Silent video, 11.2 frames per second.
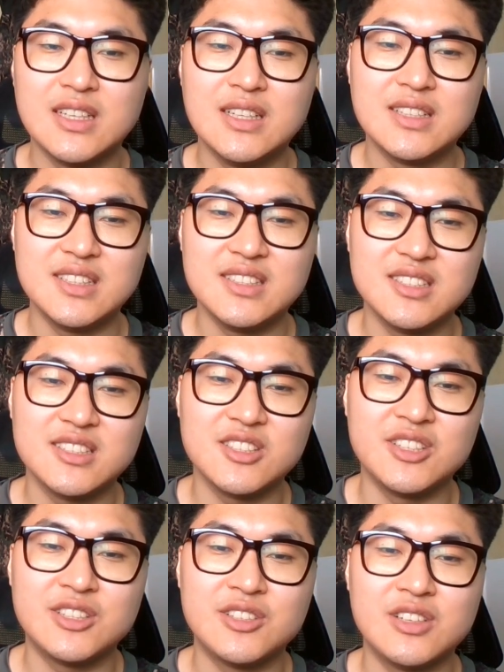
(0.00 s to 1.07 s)
This is
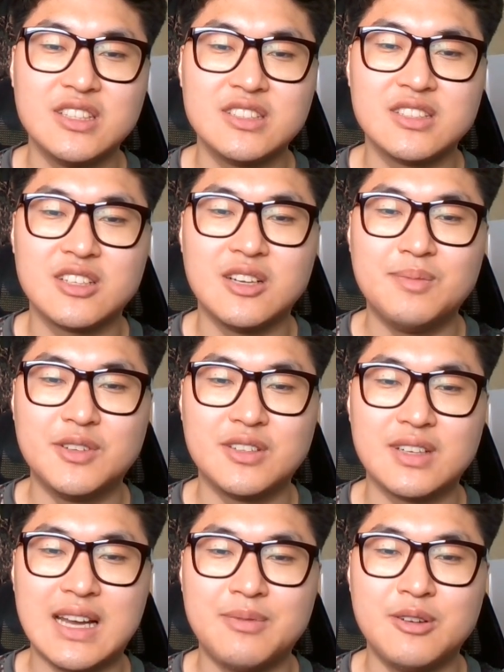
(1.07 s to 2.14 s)
another reason
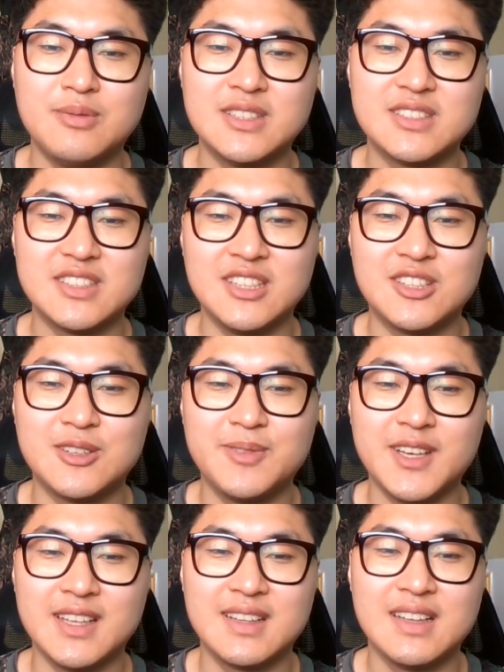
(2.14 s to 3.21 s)
governments
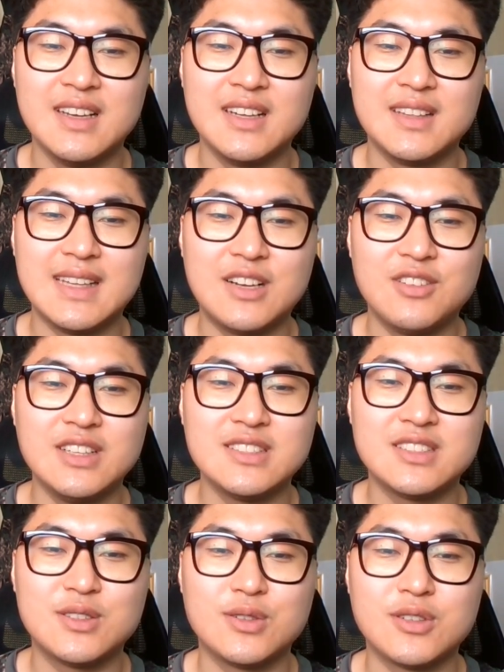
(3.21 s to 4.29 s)
intervene. Now let's
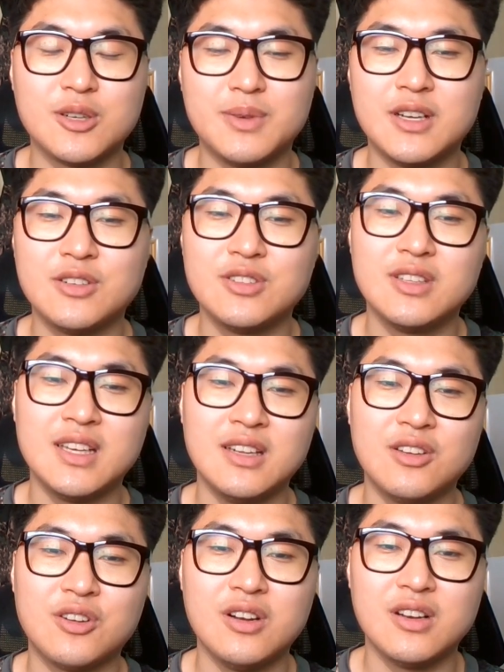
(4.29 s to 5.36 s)
talk about
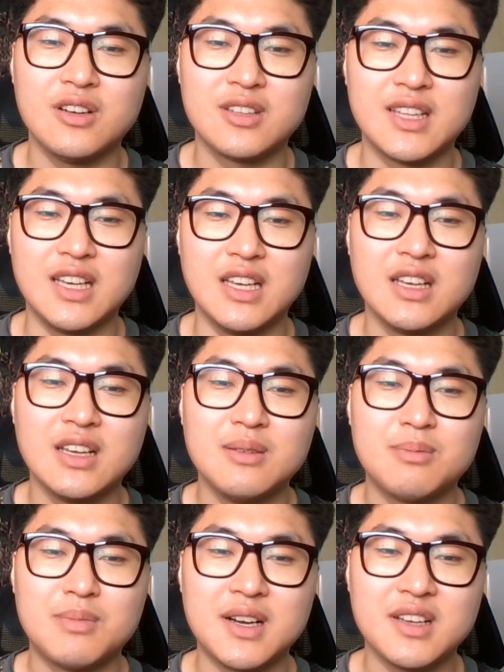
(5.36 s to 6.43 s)
inequality.
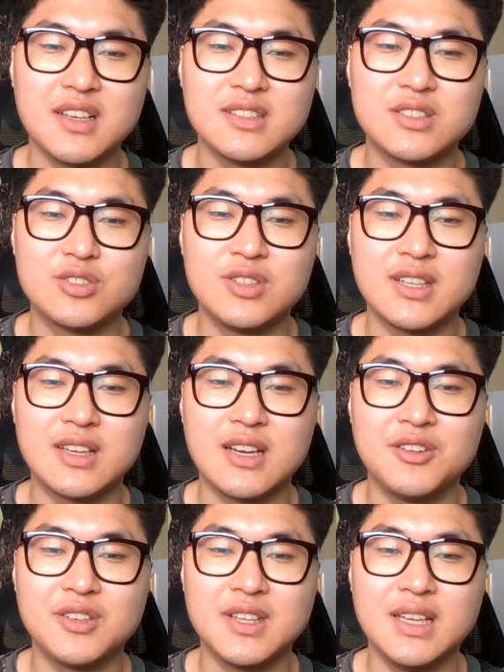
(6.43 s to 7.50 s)
Markets do not
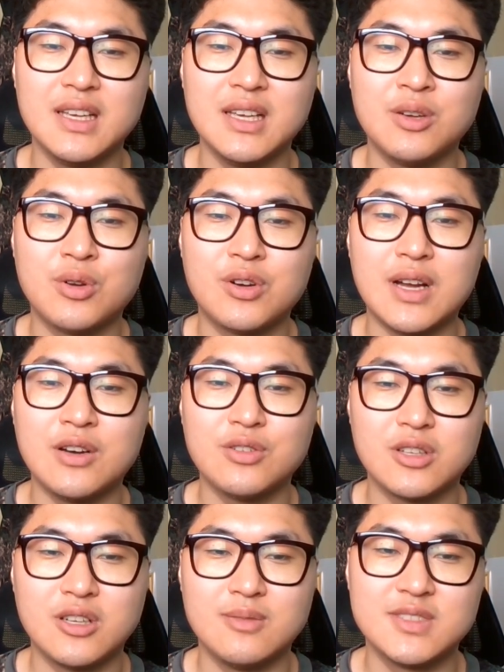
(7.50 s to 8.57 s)
guarantee equal
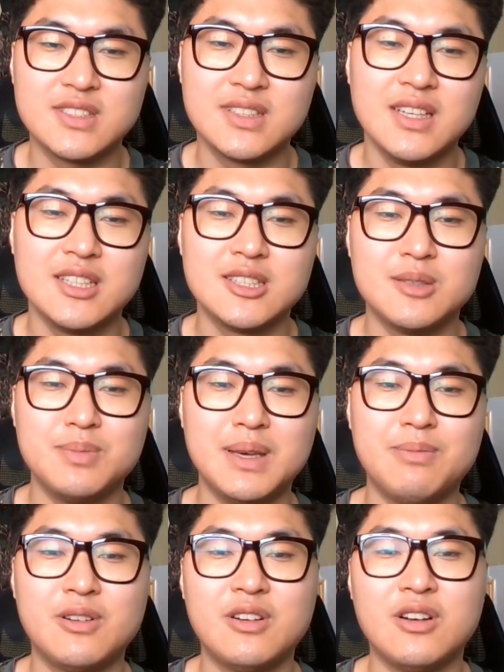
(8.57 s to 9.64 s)
outcomes. Some
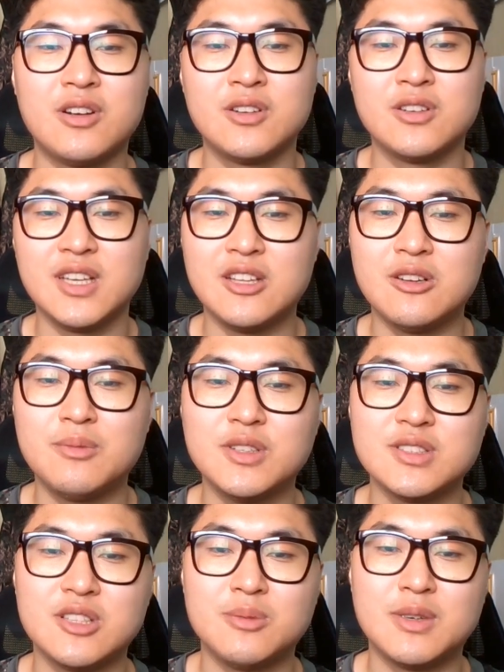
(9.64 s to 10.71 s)
people earn enormous
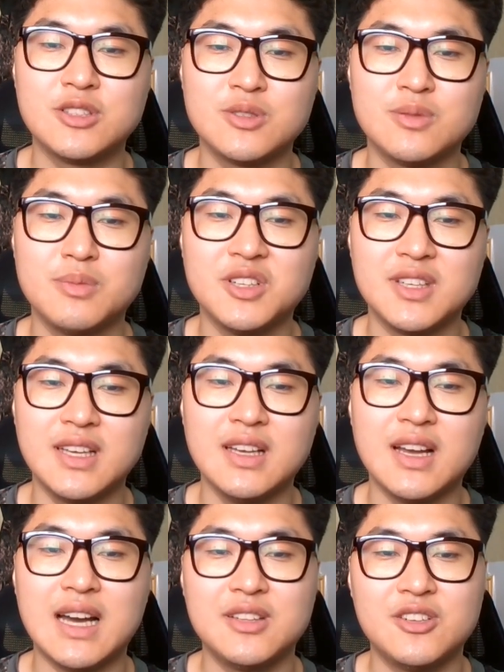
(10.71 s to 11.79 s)
amounts of money,
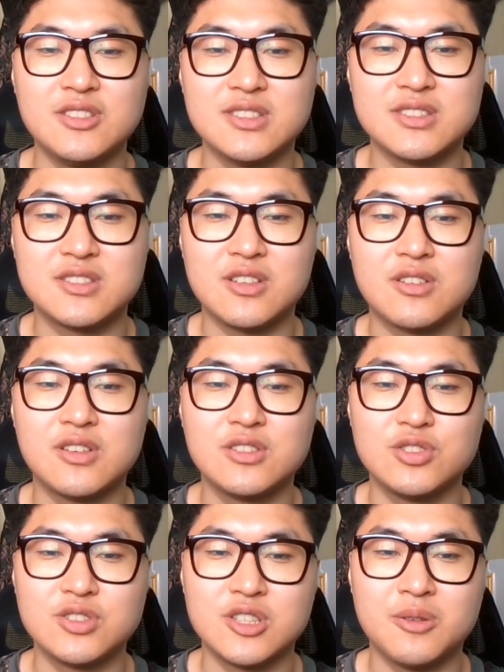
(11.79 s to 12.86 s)
others struggle
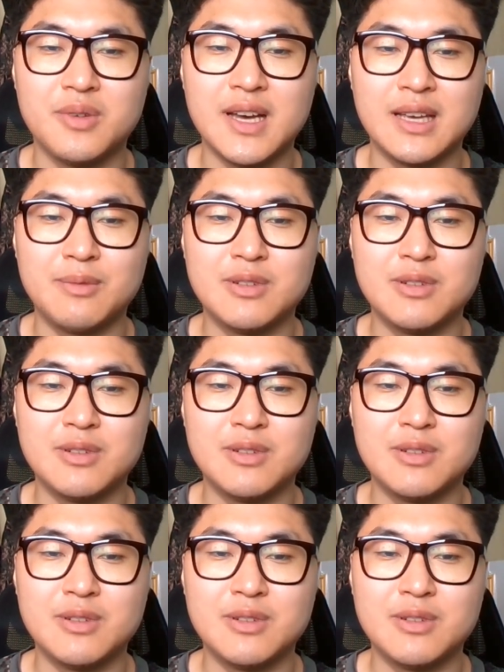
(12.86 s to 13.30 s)
to survive.